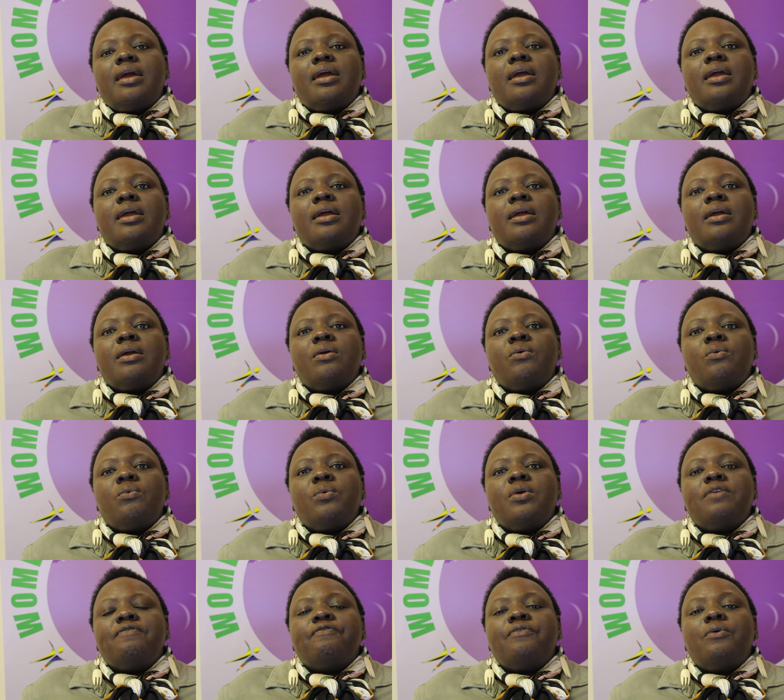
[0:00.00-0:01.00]

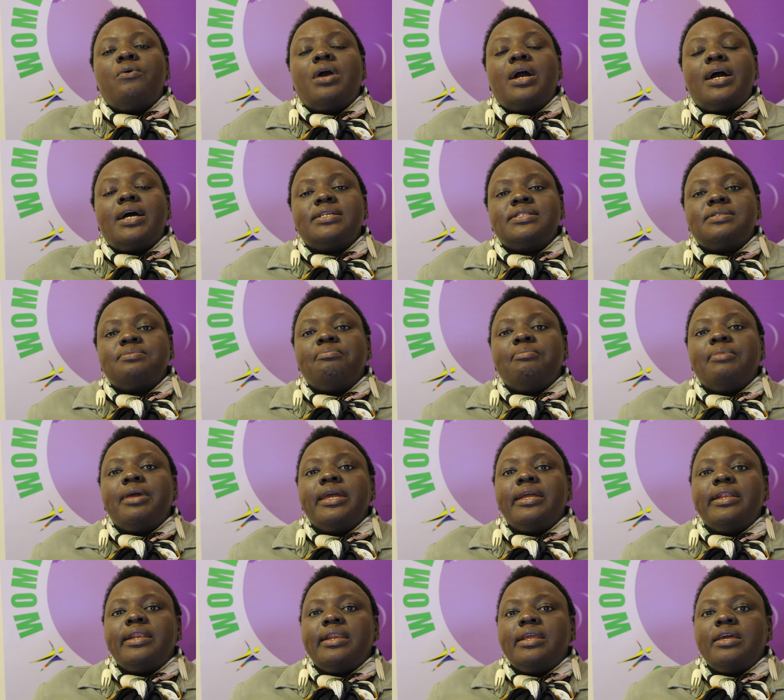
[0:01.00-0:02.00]
We focus
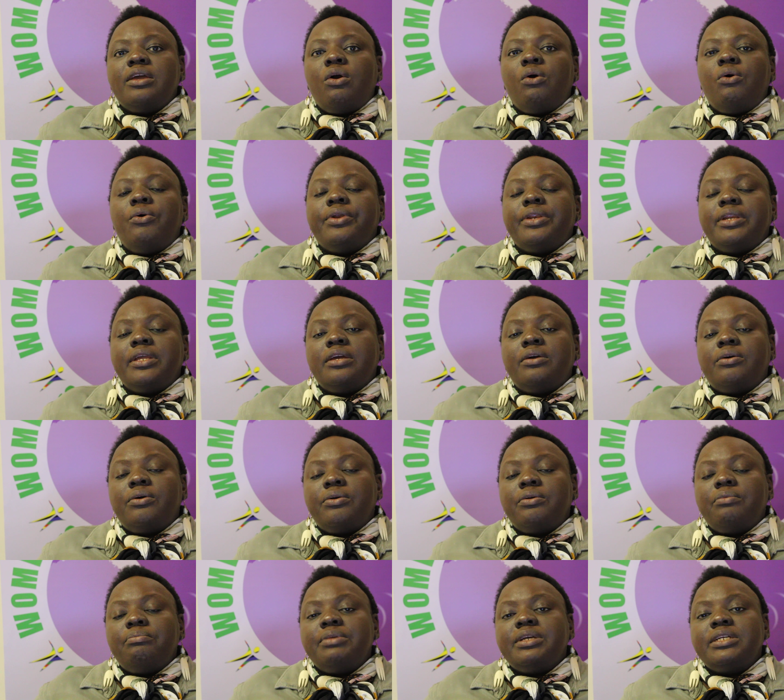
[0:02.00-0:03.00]
mainly on
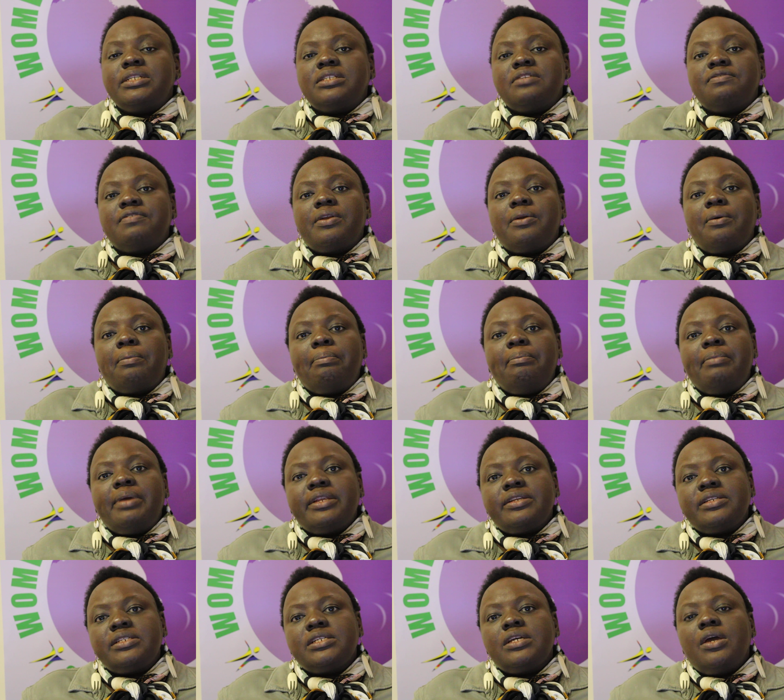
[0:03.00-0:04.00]
economic
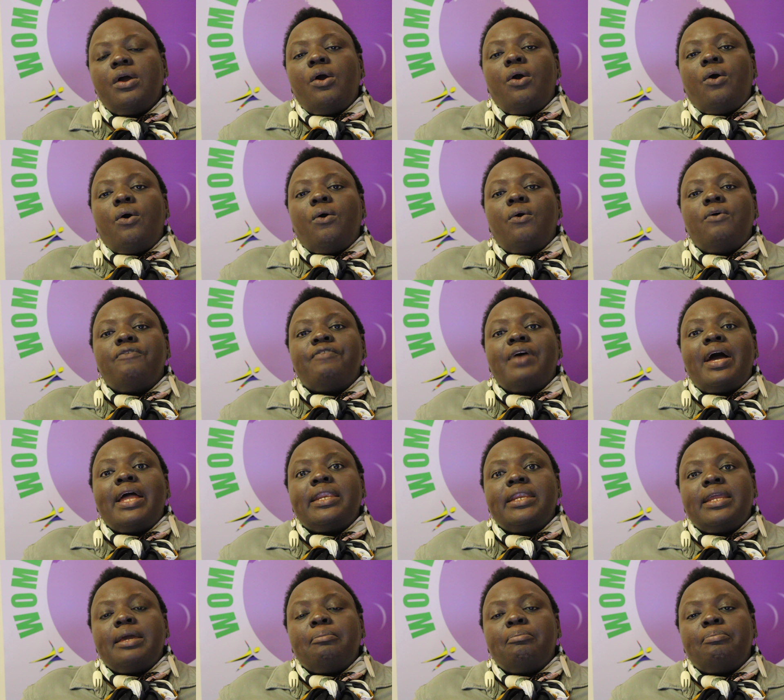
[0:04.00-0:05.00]
development of
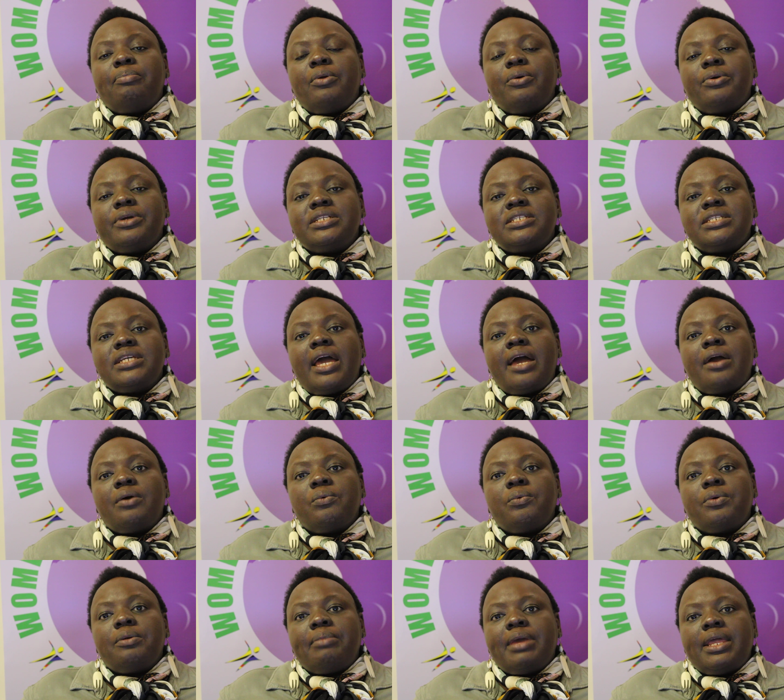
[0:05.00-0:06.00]
unemployed
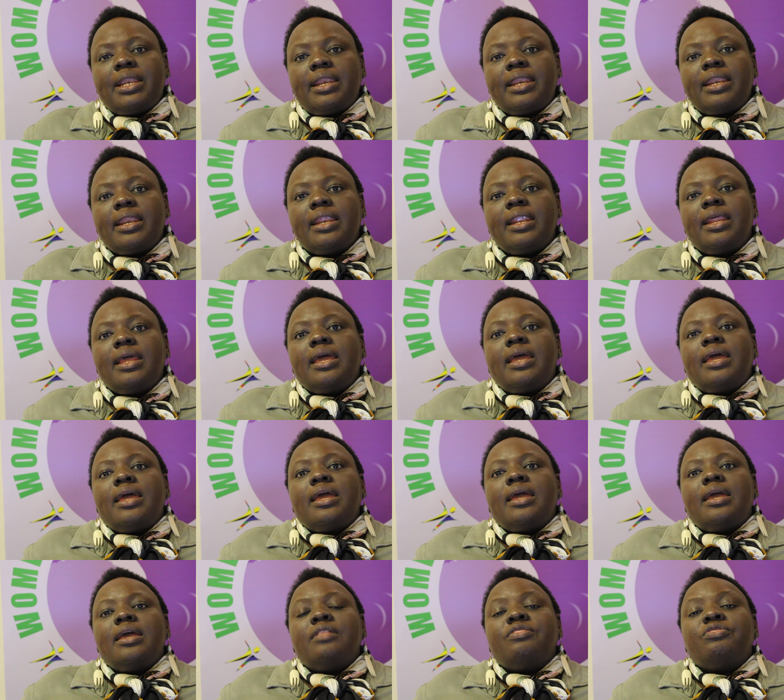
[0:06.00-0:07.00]
young women
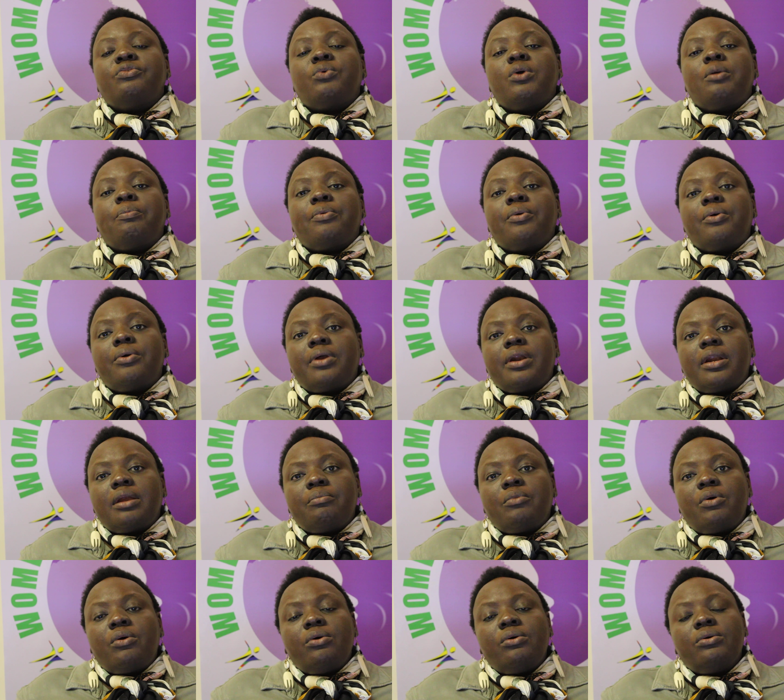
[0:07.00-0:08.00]
through a
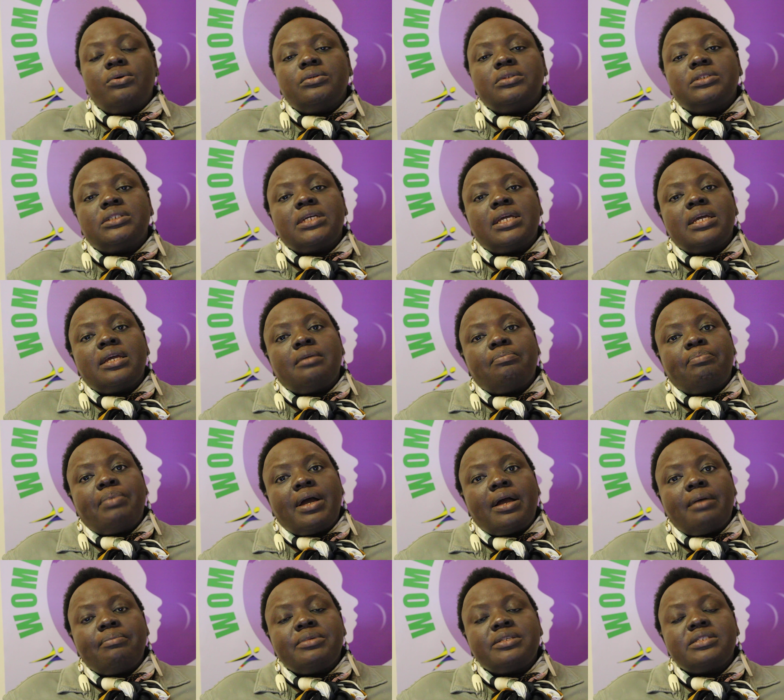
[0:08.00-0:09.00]
program called
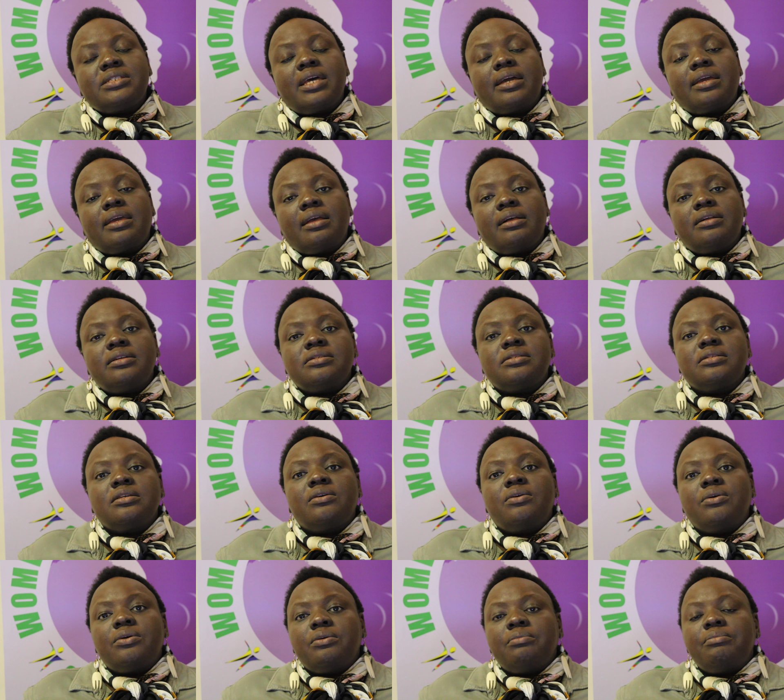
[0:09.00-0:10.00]
Pagamisa Girls
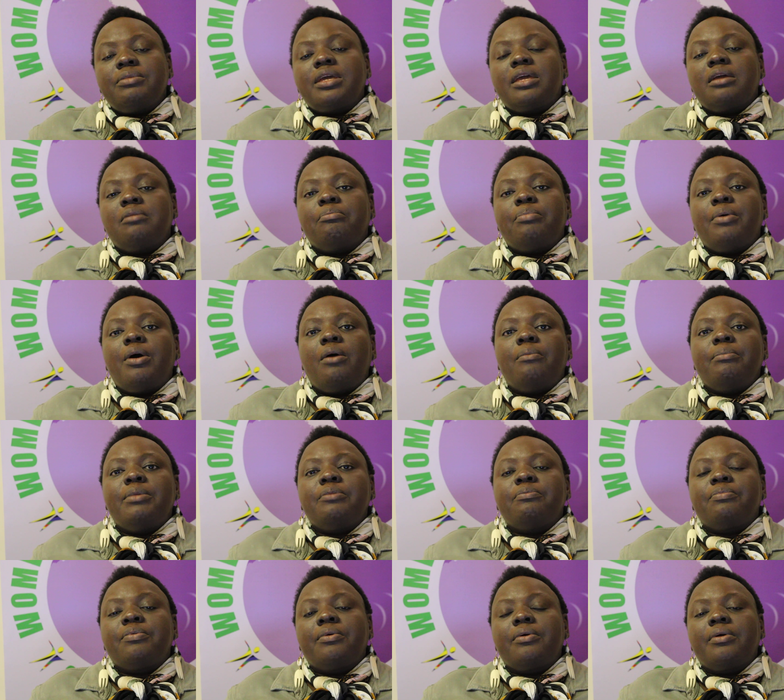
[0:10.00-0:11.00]
Economic
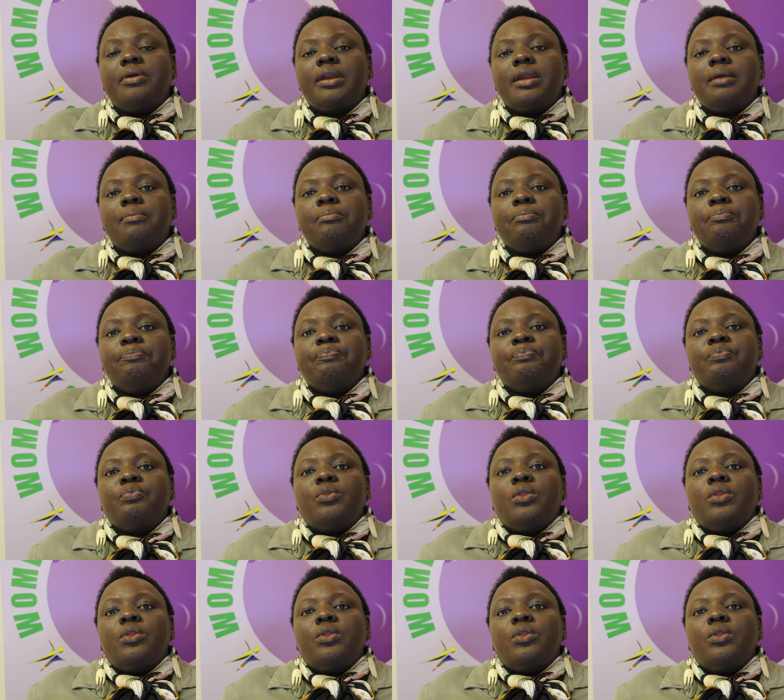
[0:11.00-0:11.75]
Empowerment Program.